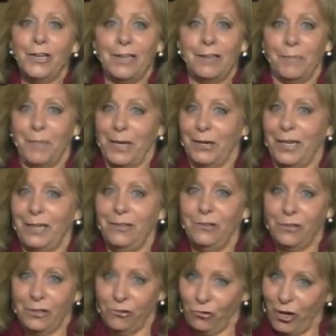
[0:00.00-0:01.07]
is married
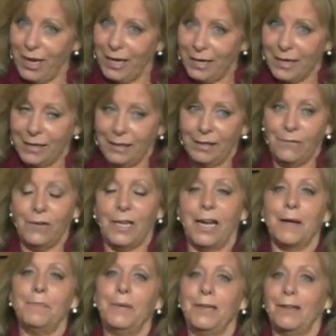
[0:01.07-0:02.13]
to Jake and
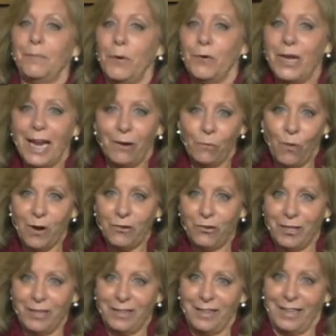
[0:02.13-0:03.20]
living up in Spokane,
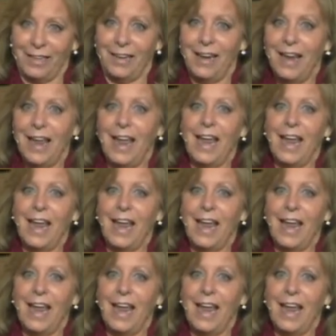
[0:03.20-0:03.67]
Washington.